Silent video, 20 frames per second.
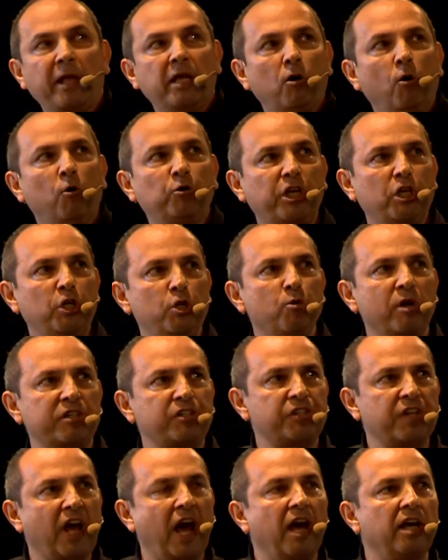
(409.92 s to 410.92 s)
on the US
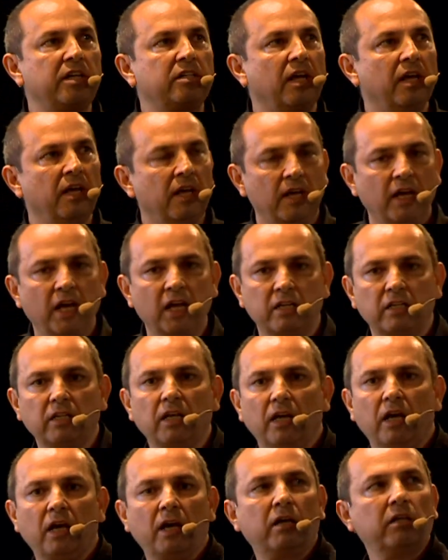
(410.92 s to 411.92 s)
side in
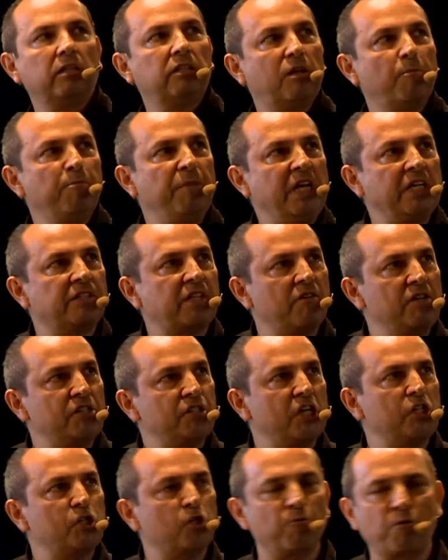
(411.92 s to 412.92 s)
the
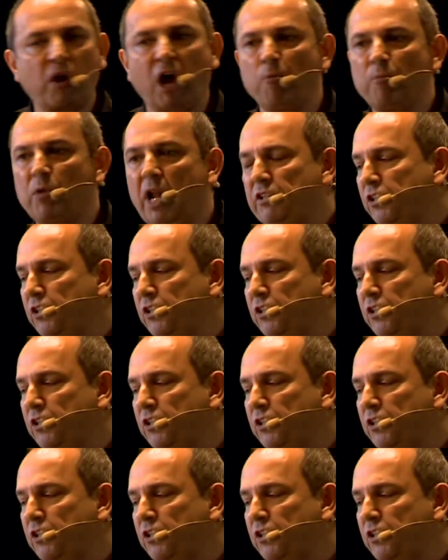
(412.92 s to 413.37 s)
militarization of Homeland